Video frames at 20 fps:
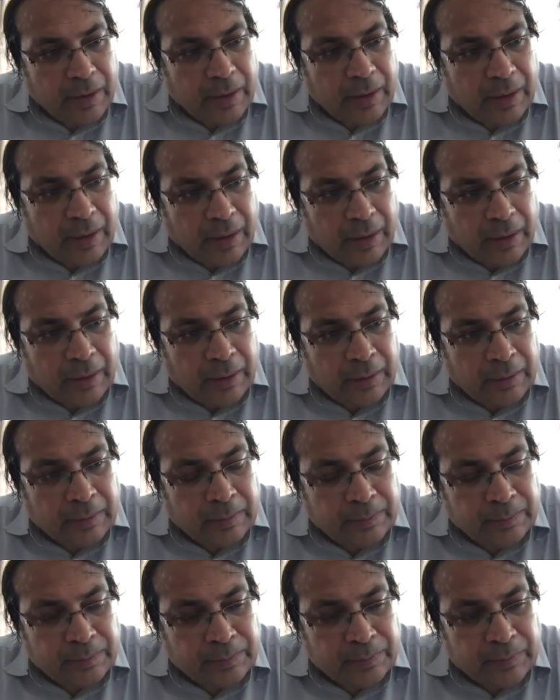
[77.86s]

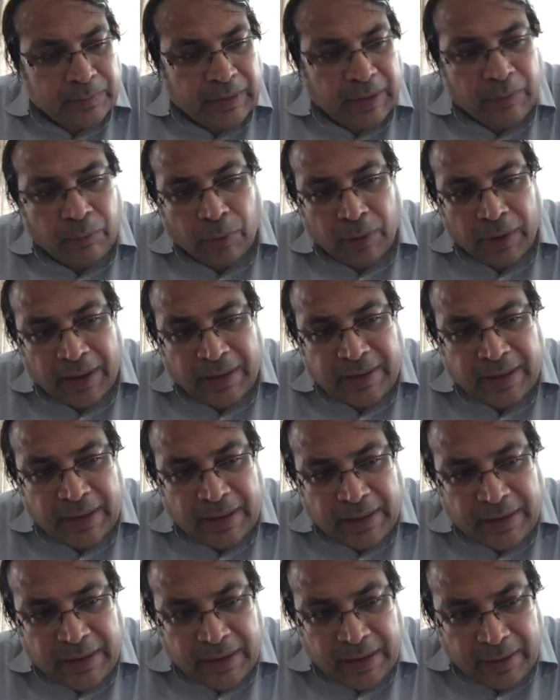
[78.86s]
The
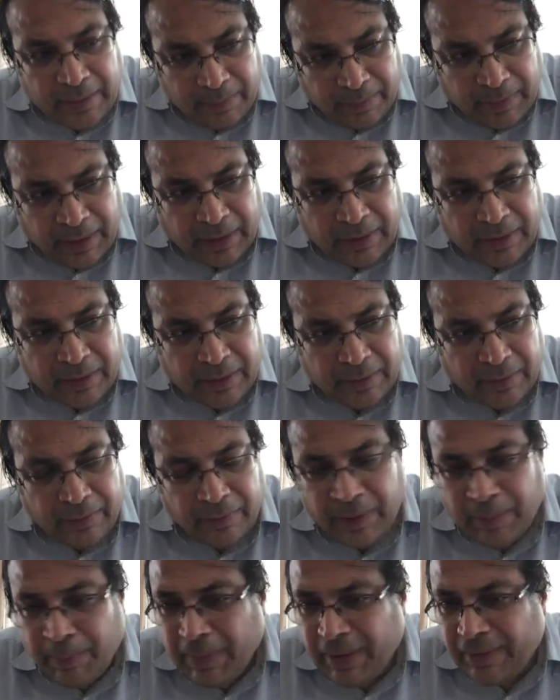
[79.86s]
volatility that
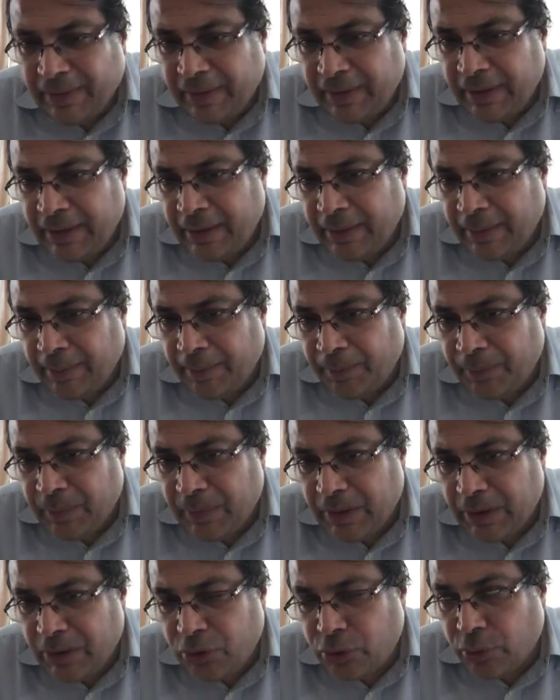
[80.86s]
we may see
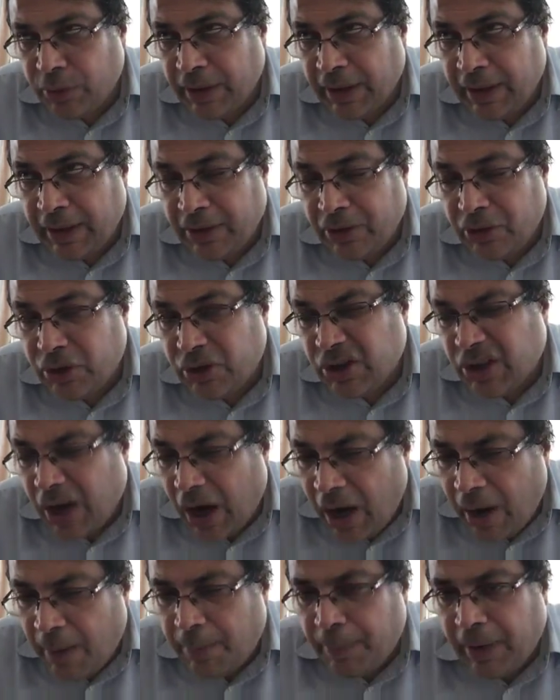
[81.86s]
today in
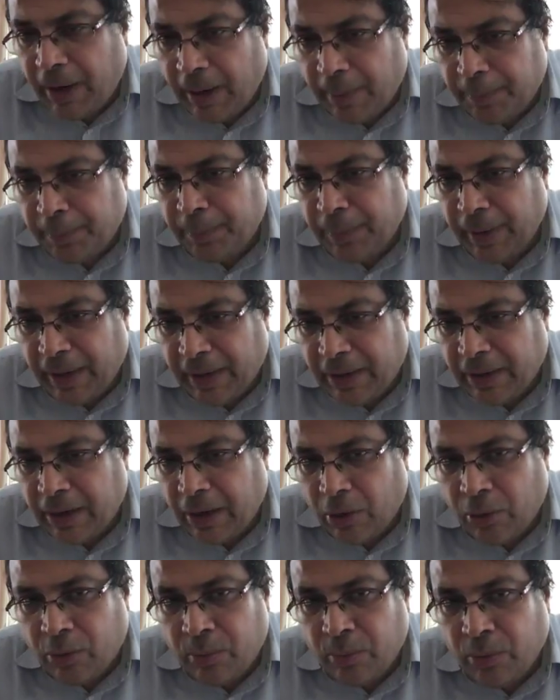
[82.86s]
sharp up and
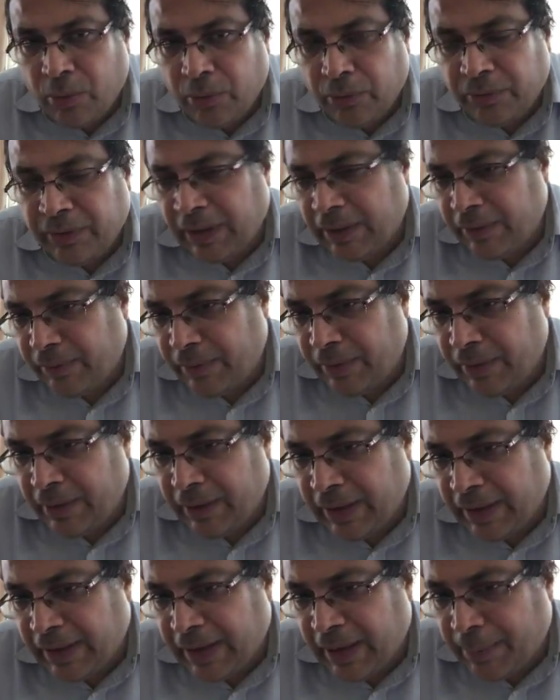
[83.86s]
down moves
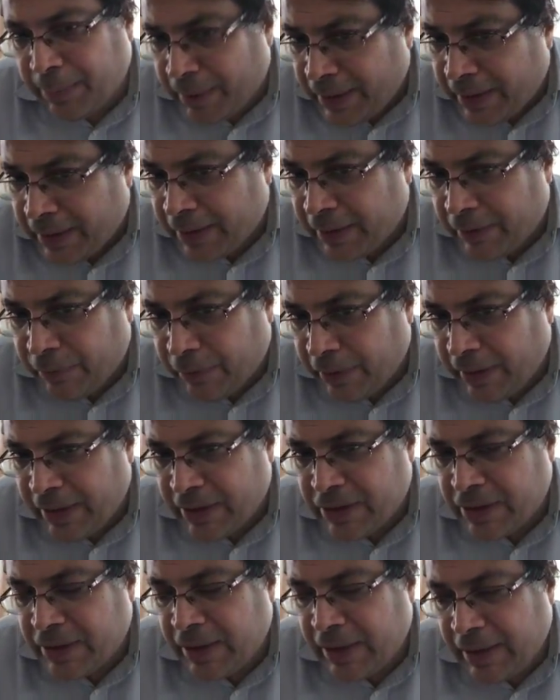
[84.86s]
that I predicted for
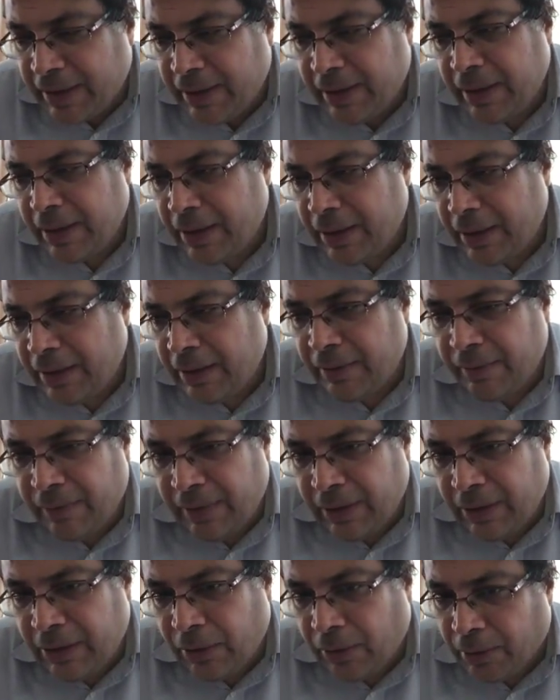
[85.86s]
yesterday
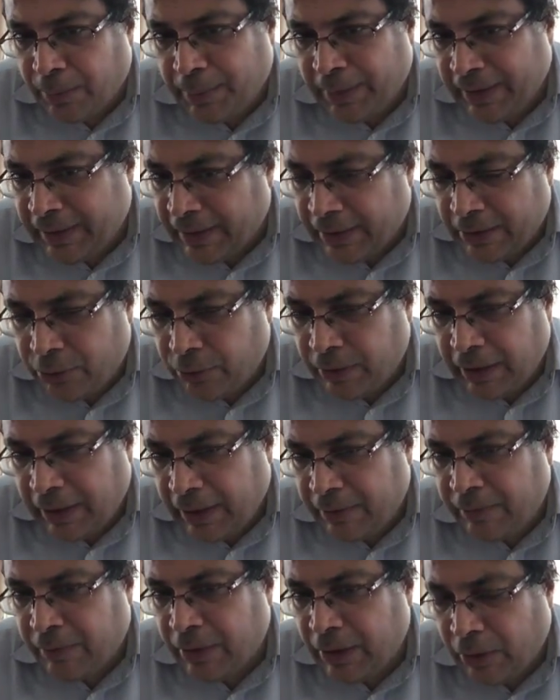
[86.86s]
will not be there today.
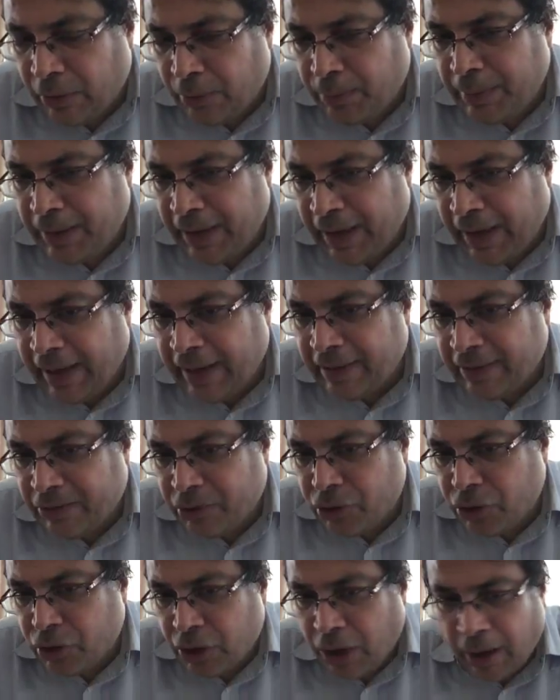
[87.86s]
It will not be as
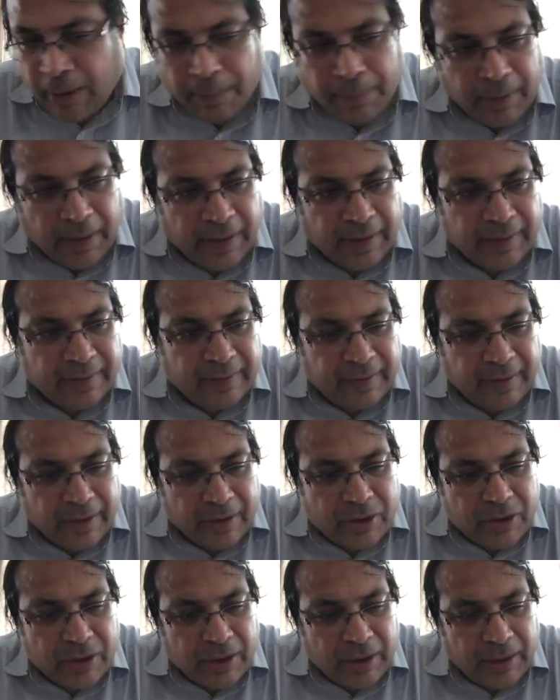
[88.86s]
sharp as
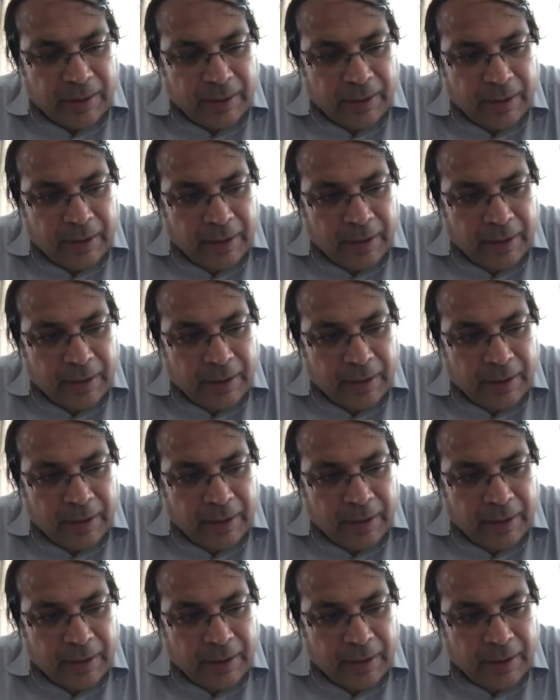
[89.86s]
yesterday.